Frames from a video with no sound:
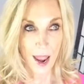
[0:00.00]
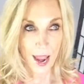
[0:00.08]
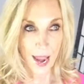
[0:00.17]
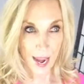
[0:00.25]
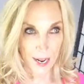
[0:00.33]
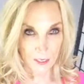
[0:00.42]

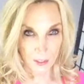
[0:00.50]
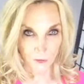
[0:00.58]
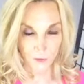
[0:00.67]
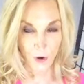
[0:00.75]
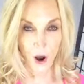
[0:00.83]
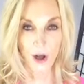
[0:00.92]
has
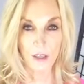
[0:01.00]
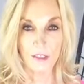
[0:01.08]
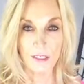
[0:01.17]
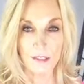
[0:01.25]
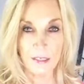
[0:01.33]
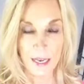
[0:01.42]

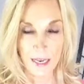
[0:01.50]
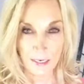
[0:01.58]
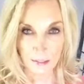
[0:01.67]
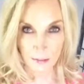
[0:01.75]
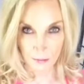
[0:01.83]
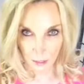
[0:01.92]
fallen
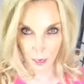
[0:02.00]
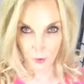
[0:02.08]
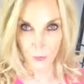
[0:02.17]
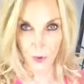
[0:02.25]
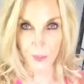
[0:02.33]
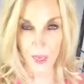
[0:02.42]
in
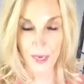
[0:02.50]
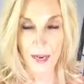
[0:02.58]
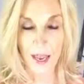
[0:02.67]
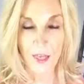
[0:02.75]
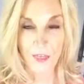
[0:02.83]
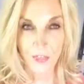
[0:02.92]
love with it,
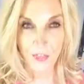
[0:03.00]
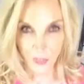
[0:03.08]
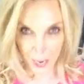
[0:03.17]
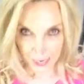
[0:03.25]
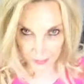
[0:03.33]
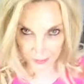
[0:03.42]

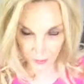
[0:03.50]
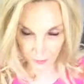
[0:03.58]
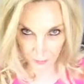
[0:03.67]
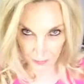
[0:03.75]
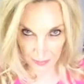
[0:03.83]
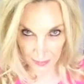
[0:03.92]
thanked
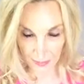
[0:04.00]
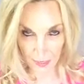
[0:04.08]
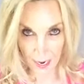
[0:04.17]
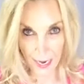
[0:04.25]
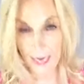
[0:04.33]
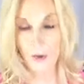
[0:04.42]
me,
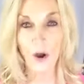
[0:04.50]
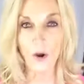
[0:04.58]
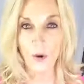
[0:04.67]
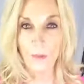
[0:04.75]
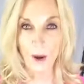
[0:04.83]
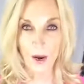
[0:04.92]
and
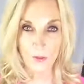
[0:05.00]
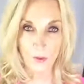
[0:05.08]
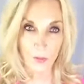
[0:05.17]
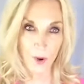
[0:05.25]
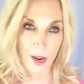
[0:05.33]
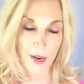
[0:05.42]
oh, by
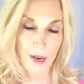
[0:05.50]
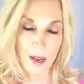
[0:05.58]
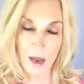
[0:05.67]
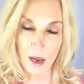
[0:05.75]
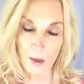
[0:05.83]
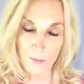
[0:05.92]
the way,
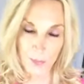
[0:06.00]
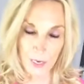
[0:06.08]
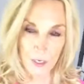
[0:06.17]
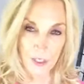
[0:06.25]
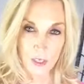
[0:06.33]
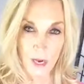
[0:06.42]
a
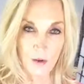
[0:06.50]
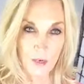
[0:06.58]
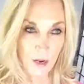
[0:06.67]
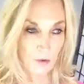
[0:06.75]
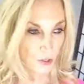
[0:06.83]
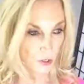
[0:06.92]
big shout
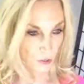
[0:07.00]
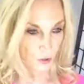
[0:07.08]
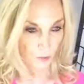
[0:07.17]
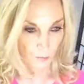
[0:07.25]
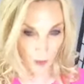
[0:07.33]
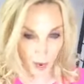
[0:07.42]
out
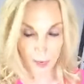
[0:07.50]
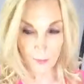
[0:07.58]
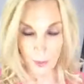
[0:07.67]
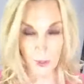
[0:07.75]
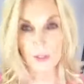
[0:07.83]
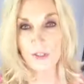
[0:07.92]
to my
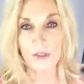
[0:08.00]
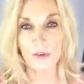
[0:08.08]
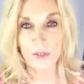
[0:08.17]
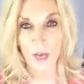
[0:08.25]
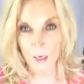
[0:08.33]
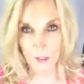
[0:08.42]
personal
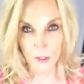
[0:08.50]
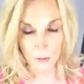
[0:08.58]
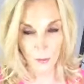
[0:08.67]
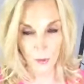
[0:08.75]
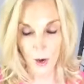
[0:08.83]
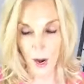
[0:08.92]

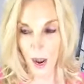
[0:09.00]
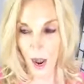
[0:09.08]
customer